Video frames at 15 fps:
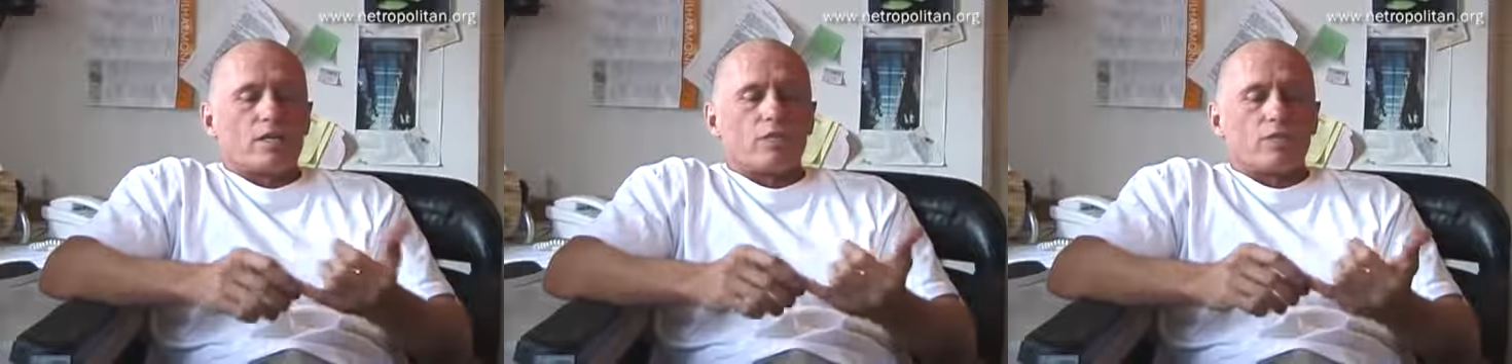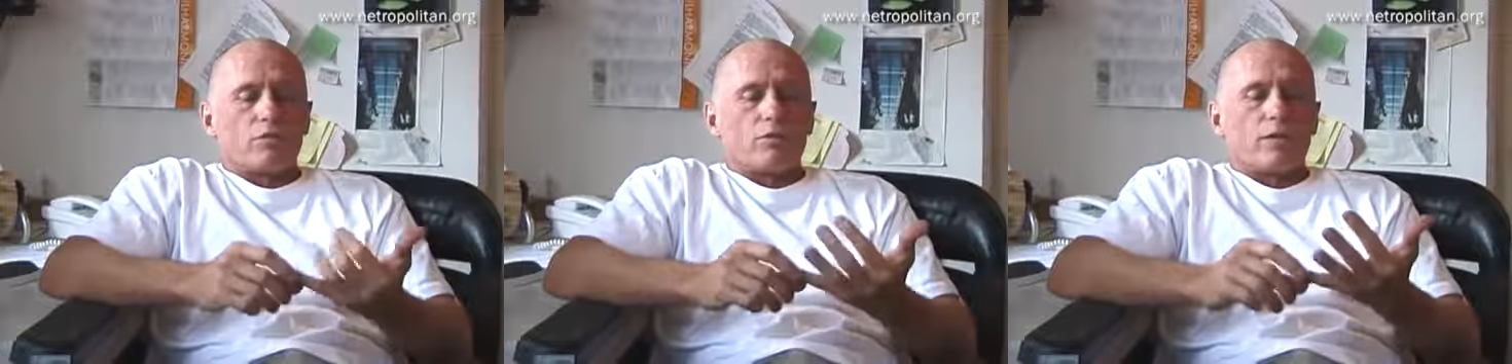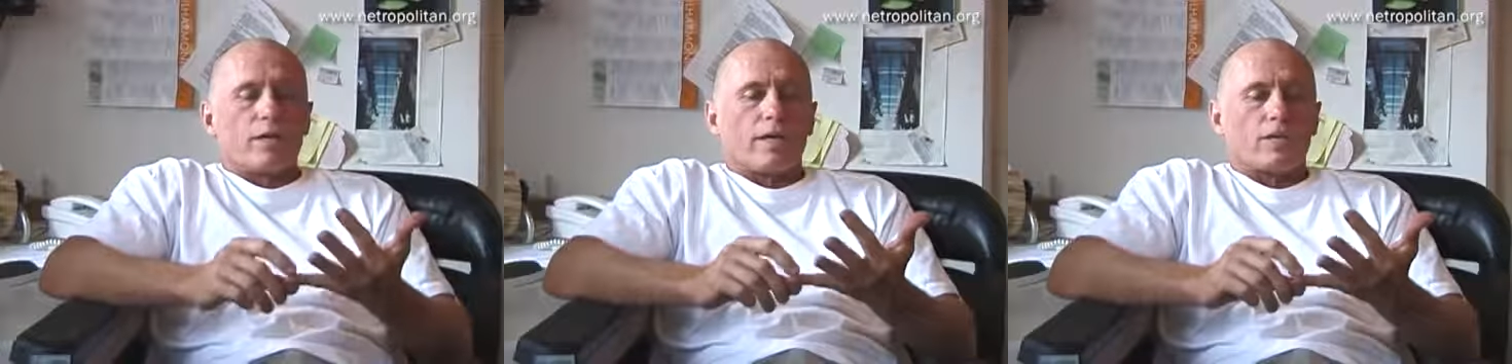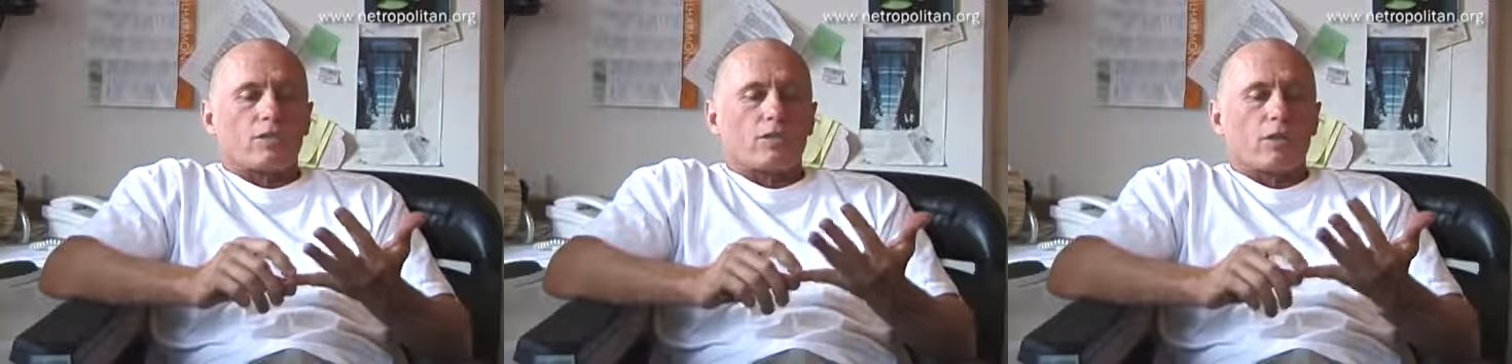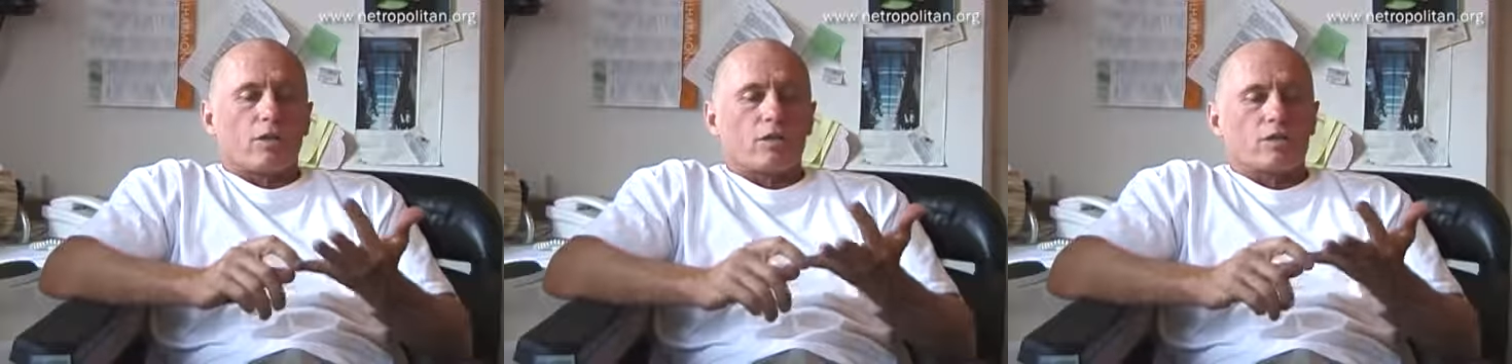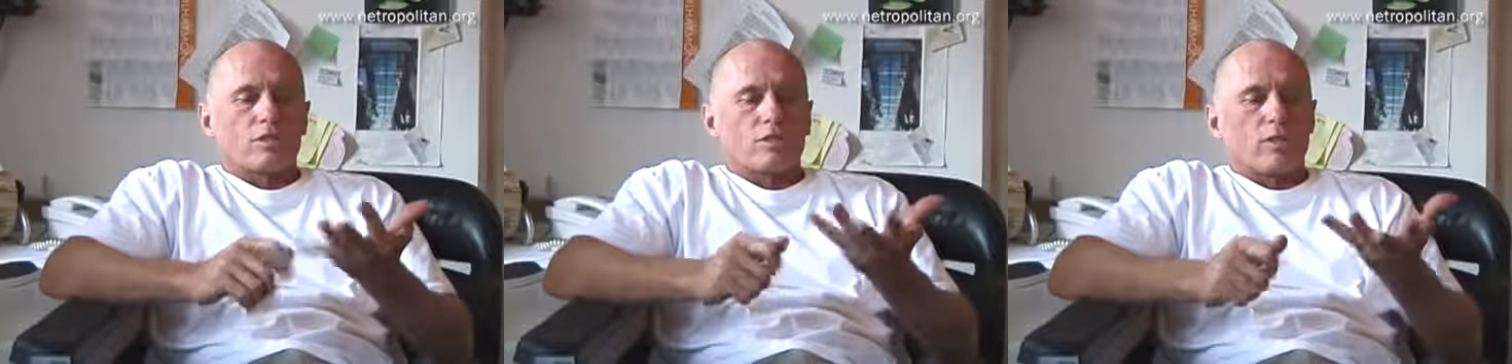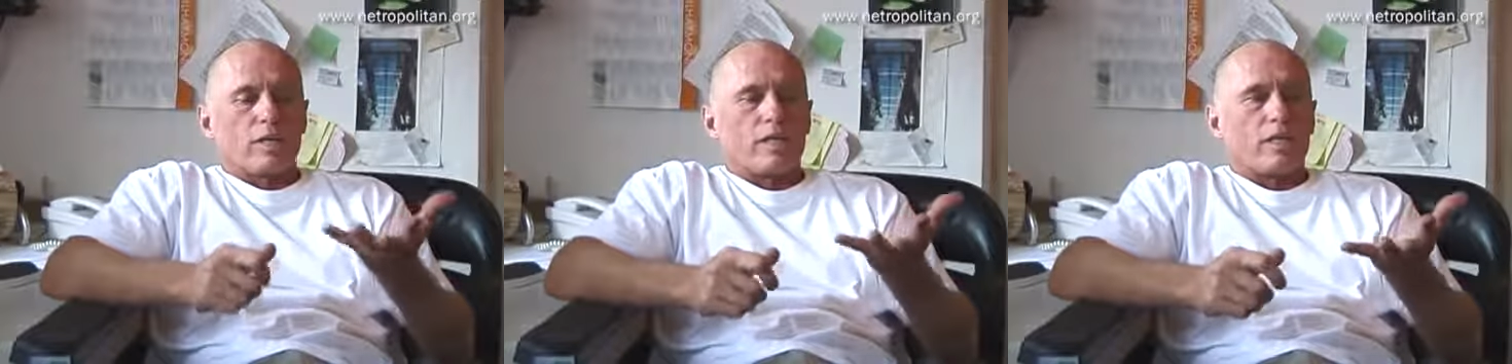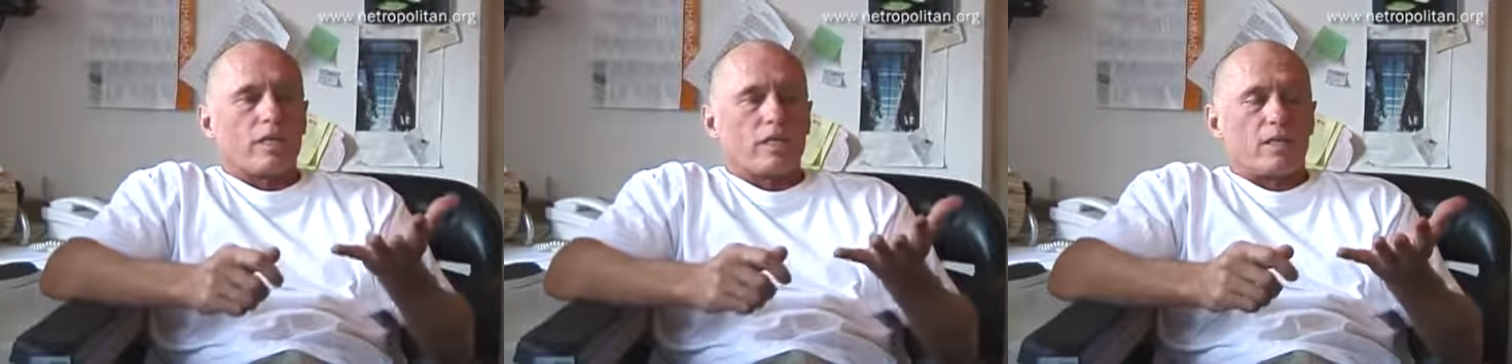So you had Charles and
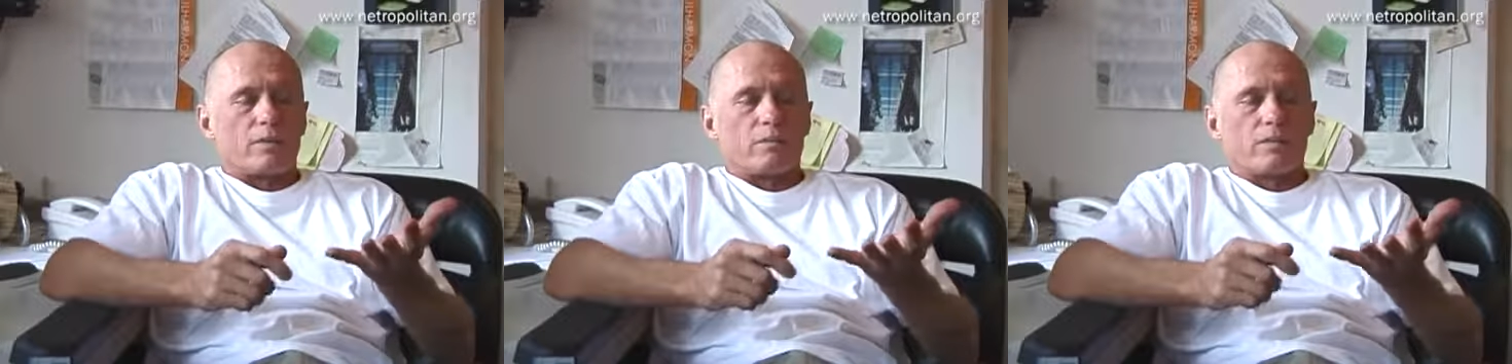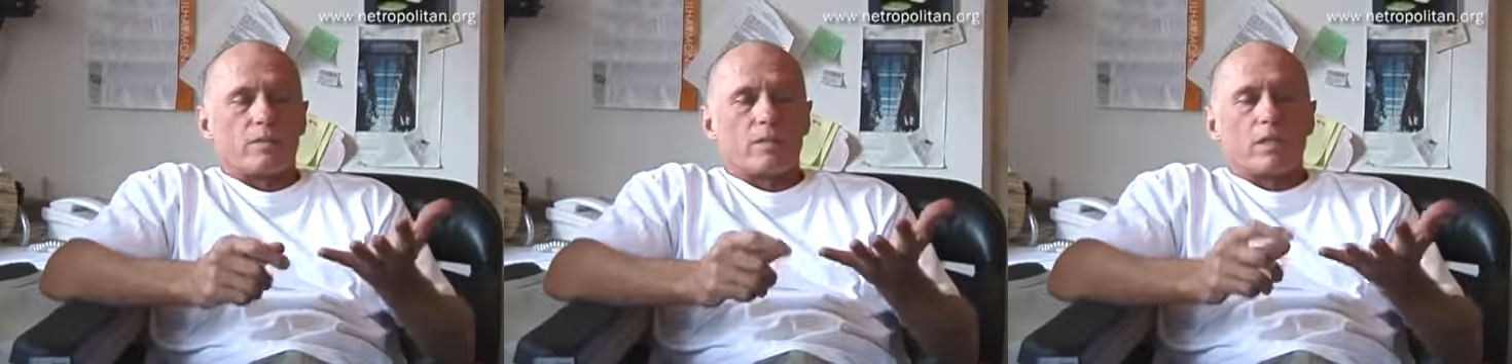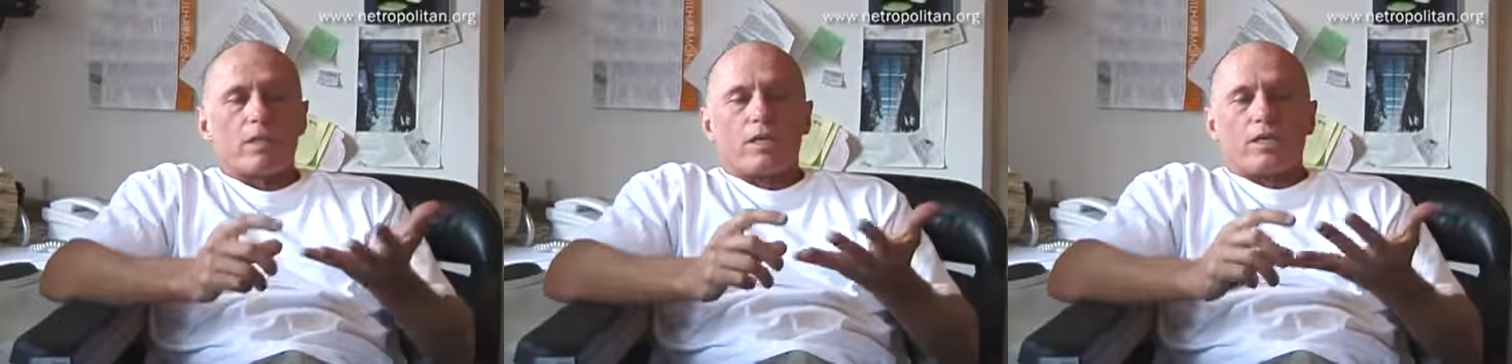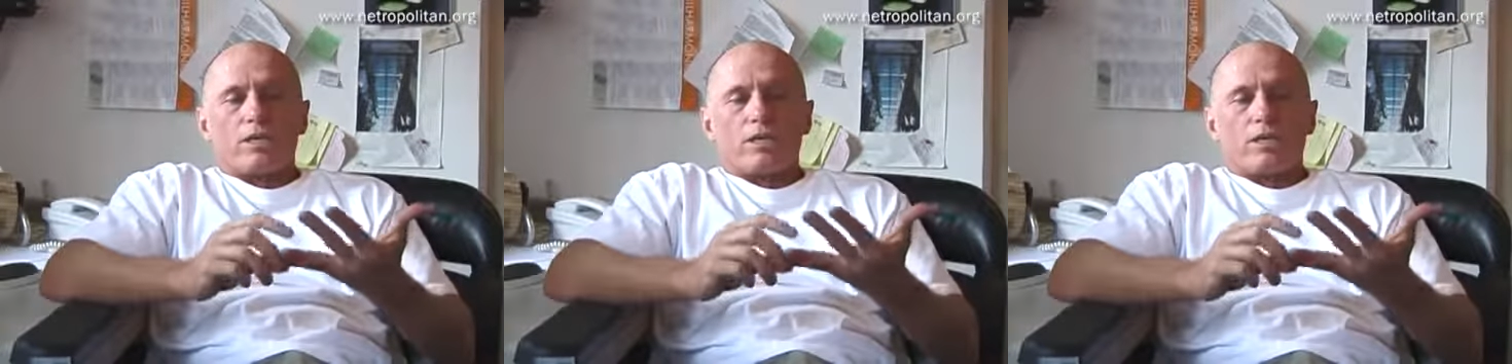Ray Eames,